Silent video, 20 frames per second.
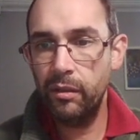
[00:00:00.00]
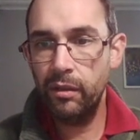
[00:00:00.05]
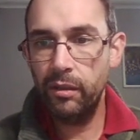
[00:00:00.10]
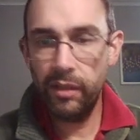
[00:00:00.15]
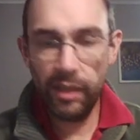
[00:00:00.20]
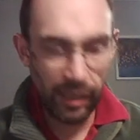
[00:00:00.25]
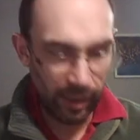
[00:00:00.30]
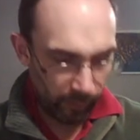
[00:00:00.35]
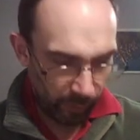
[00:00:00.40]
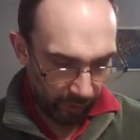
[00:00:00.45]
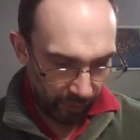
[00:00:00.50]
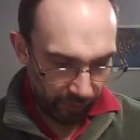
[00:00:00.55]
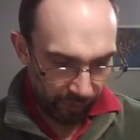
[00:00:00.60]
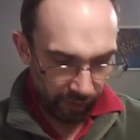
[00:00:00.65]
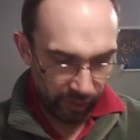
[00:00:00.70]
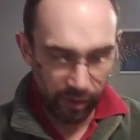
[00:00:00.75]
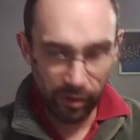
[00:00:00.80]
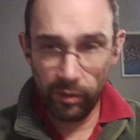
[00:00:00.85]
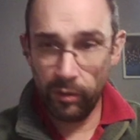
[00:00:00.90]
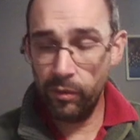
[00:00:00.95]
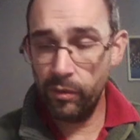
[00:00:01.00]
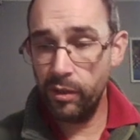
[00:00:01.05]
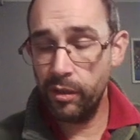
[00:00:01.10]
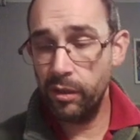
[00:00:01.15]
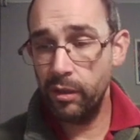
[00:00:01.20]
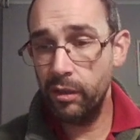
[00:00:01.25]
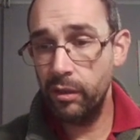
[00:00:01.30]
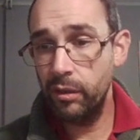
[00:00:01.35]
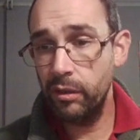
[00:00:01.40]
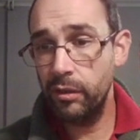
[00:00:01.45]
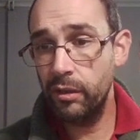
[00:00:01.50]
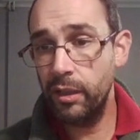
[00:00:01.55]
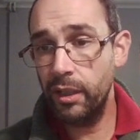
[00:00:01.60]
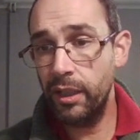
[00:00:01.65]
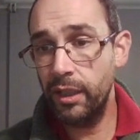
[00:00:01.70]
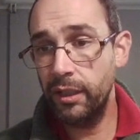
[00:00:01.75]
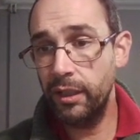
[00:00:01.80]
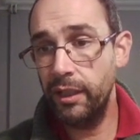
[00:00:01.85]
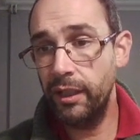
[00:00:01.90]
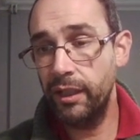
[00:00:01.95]
Select both of those
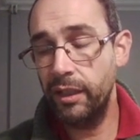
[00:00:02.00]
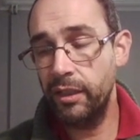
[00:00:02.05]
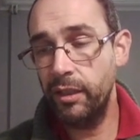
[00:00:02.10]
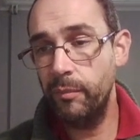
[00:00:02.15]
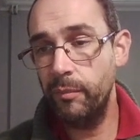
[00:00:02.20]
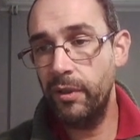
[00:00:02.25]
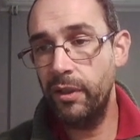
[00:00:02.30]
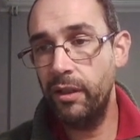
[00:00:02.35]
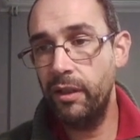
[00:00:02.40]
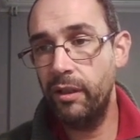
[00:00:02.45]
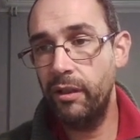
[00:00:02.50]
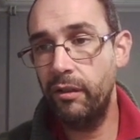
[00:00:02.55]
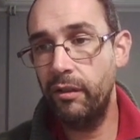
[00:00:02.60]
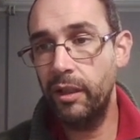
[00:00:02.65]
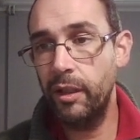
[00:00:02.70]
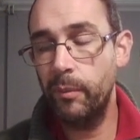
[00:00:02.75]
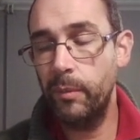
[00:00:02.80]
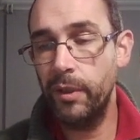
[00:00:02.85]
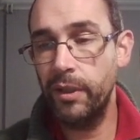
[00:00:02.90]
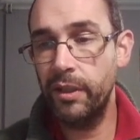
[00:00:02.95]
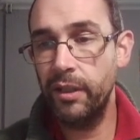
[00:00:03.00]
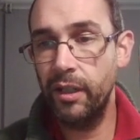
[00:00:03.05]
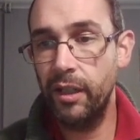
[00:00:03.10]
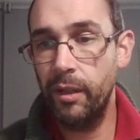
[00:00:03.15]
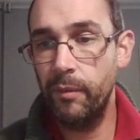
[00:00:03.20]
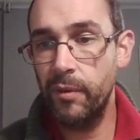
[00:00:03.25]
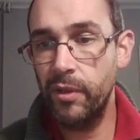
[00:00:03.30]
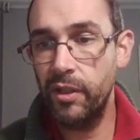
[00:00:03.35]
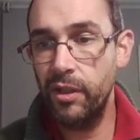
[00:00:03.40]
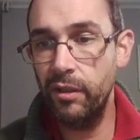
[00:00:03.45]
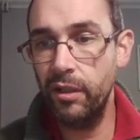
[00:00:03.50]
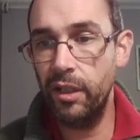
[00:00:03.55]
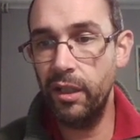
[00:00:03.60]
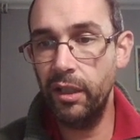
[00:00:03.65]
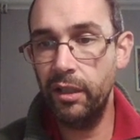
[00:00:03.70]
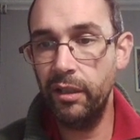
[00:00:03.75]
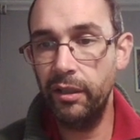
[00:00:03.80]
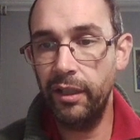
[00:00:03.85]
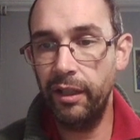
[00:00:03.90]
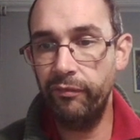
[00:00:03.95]
and click double R a couple of times. Good luck.
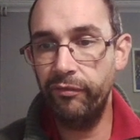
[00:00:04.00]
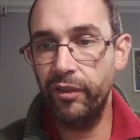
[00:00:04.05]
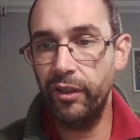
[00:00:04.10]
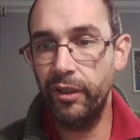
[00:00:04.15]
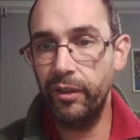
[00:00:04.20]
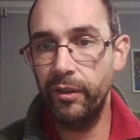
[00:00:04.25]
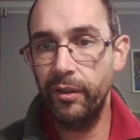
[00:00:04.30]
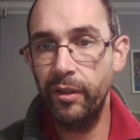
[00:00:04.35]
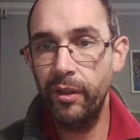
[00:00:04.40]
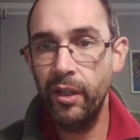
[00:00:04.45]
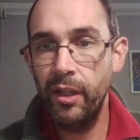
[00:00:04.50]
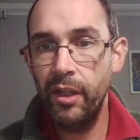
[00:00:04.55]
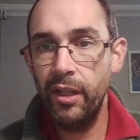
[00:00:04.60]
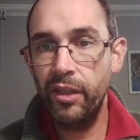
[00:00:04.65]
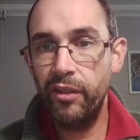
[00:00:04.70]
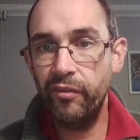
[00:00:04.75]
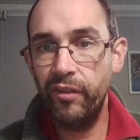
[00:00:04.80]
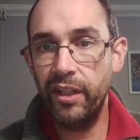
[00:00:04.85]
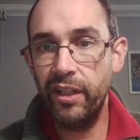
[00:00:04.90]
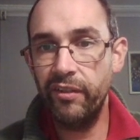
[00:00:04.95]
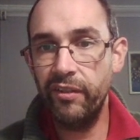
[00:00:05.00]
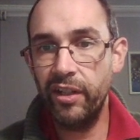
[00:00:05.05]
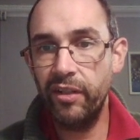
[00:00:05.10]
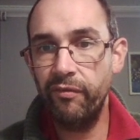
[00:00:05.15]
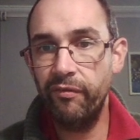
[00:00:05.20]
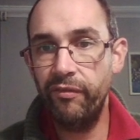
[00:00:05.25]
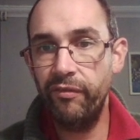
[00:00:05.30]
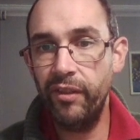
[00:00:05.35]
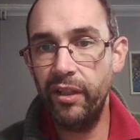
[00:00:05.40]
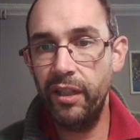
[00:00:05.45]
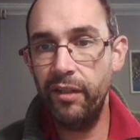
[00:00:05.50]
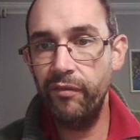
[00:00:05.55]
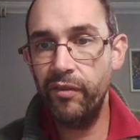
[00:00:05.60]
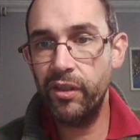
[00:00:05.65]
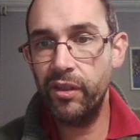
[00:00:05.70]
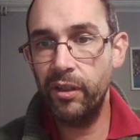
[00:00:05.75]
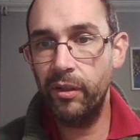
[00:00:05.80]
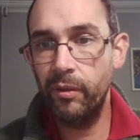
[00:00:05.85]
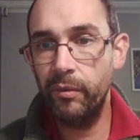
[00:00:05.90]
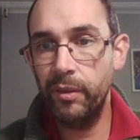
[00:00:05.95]
Have fun. 3 in direction 5.
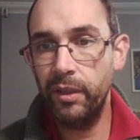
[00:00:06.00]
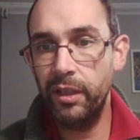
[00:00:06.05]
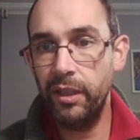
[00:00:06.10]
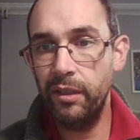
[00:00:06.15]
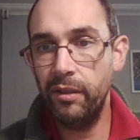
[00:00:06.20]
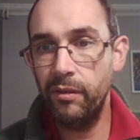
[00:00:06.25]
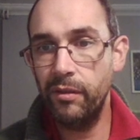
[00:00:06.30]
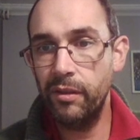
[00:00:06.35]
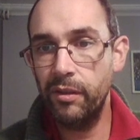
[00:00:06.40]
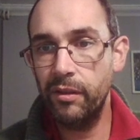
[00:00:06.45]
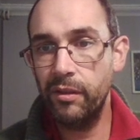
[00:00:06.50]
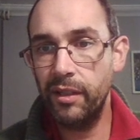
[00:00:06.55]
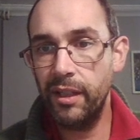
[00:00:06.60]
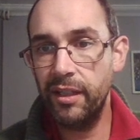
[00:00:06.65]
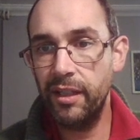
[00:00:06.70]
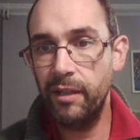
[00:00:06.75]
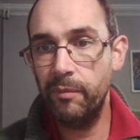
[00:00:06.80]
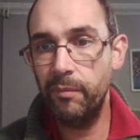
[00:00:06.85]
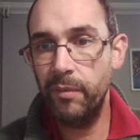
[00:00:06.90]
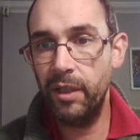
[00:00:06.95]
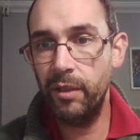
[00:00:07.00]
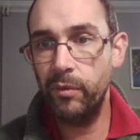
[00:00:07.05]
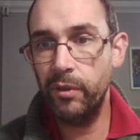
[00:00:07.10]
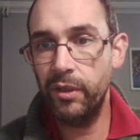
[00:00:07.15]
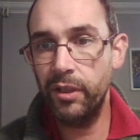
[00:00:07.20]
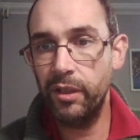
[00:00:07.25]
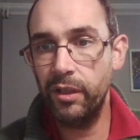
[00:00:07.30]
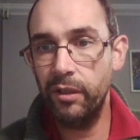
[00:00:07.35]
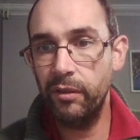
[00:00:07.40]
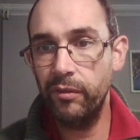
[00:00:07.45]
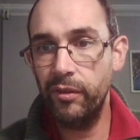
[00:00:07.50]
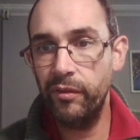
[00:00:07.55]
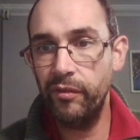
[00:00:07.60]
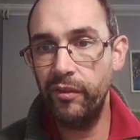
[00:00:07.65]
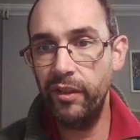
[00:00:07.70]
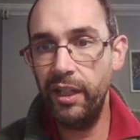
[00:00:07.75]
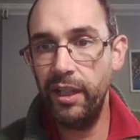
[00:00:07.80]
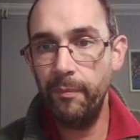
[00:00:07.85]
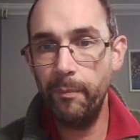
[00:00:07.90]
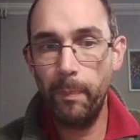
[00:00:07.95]
So I'm going to use scatter template 1, 2,
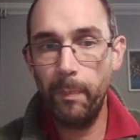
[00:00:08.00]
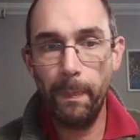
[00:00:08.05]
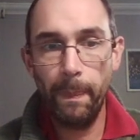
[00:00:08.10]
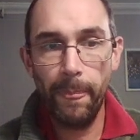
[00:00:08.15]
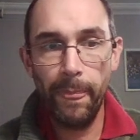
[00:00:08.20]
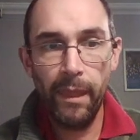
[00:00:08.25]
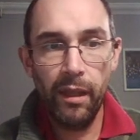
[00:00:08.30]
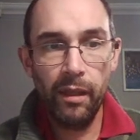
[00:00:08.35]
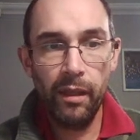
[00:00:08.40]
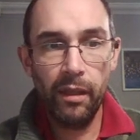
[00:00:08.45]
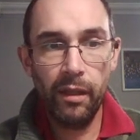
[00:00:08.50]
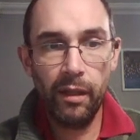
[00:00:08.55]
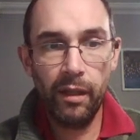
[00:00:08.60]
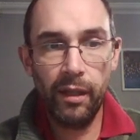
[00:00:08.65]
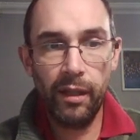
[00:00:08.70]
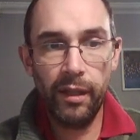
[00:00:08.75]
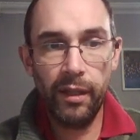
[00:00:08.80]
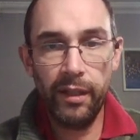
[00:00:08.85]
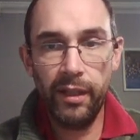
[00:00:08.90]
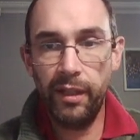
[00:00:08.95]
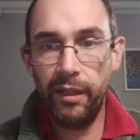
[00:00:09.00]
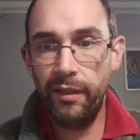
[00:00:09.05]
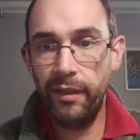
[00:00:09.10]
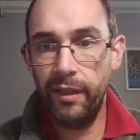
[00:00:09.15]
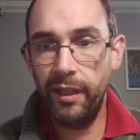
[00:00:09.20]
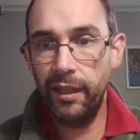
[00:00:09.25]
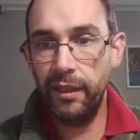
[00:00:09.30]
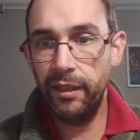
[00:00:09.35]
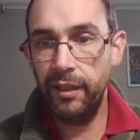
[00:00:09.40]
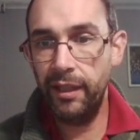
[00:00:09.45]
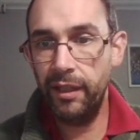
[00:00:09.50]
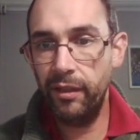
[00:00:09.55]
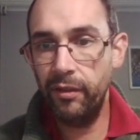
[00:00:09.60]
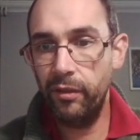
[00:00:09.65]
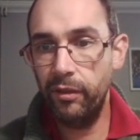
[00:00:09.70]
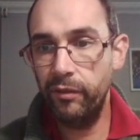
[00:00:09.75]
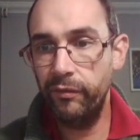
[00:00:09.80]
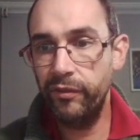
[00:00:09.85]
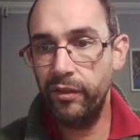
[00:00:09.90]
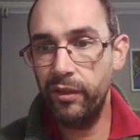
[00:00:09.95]
3. And then kick
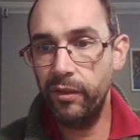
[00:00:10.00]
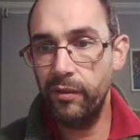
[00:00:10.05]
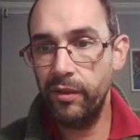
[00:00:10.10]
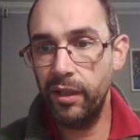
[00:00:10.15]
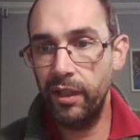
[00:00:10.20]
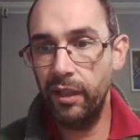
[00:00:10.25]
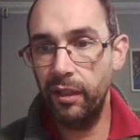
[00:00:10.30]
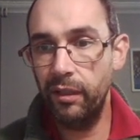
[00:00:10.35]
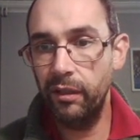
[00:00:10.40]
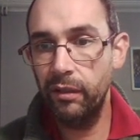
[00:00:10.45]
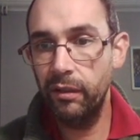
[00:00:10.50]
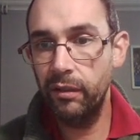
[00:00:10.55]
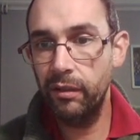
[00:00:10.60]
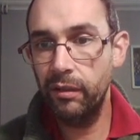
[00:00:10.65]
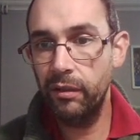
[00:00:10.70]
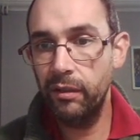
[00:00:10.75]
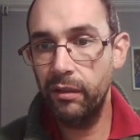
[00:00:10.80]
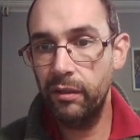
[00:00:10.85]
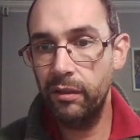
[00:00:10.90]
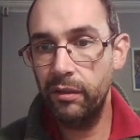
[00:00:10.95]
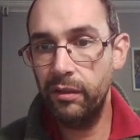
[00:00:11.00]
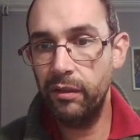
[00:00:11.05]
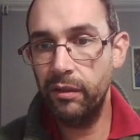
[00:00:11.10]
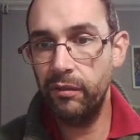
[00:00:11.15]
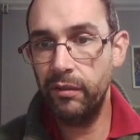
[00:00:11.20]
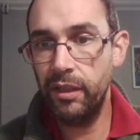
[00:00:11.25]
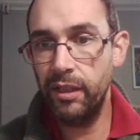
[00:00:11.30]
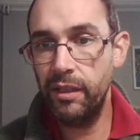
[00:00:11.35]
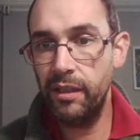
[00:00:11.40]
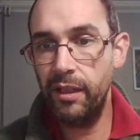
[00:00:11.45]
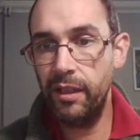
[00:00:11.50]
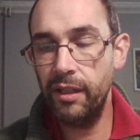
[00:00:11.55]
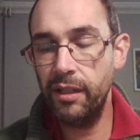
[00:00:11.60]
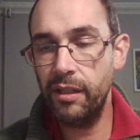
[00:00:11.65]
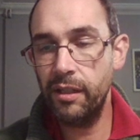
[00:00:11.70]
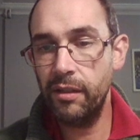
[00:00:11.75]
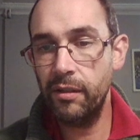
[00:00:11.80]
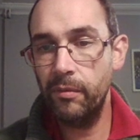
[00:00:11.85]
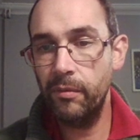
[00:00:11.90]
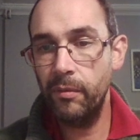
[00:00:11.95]
off using 2D6.
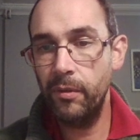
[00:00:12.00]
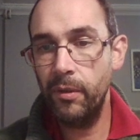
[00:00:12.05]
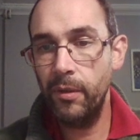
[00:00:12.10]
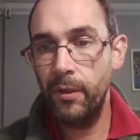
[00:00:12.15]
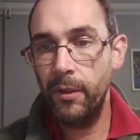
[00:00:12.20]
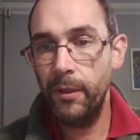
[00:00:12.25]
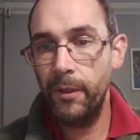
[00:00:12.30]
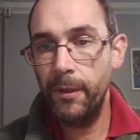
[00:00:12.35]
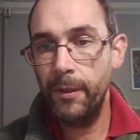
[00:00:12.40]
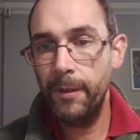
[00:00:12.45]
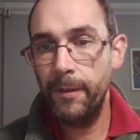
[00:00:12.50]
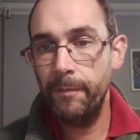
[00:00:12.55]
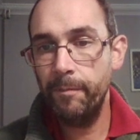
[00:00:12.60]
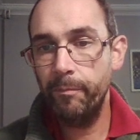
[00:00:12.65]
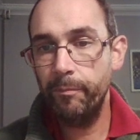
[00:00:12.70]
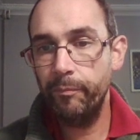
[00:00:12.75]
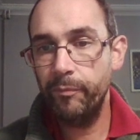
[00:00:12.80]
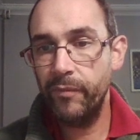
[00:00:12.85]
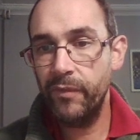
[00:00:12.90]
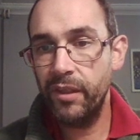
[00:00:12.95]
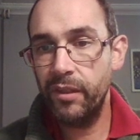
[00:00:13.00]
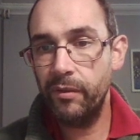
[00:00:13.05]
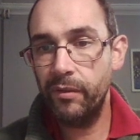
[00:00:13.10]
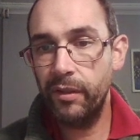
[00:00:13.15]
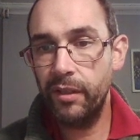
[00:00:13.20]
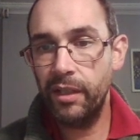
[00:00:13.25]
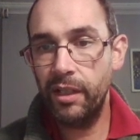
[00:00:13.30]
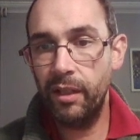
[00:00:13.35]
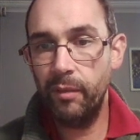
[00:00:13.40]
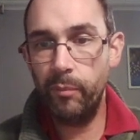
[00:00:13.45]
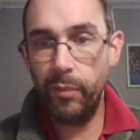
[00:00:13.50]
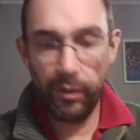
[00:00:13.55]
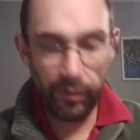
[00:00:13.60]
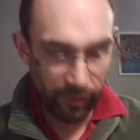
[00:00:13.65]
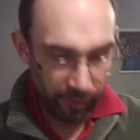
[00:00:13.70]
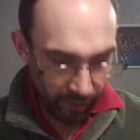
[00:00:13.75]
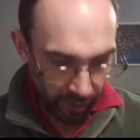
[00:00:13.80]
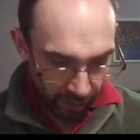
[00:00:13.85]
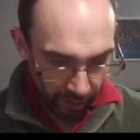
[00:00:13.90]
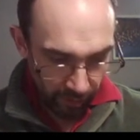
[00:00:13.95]
So I select both
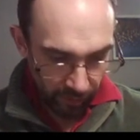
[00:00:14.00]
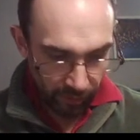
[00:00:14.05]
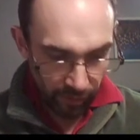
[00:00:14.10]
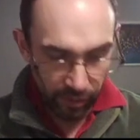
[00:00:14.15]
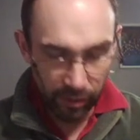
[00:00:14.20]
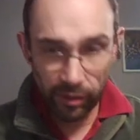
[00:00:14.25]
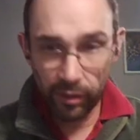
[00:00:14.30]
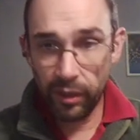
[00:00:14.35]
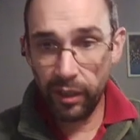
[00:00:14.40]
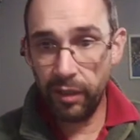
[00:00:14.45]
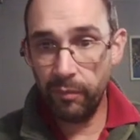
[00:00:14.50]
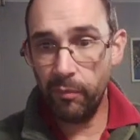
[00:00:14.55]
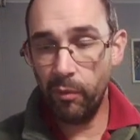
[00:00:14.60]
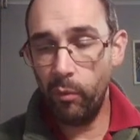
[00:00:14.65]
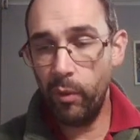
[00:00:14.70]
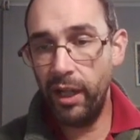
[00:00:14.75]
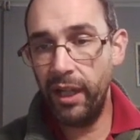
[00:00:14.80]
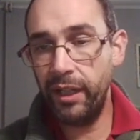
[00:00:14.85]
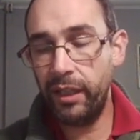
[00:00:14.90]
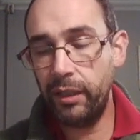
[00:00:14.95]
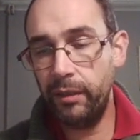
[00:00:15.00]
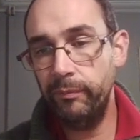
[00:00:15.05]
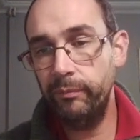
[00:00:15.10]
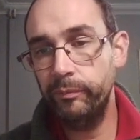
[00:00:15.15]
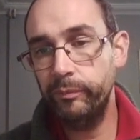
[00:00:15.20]
of those. Give them a whack.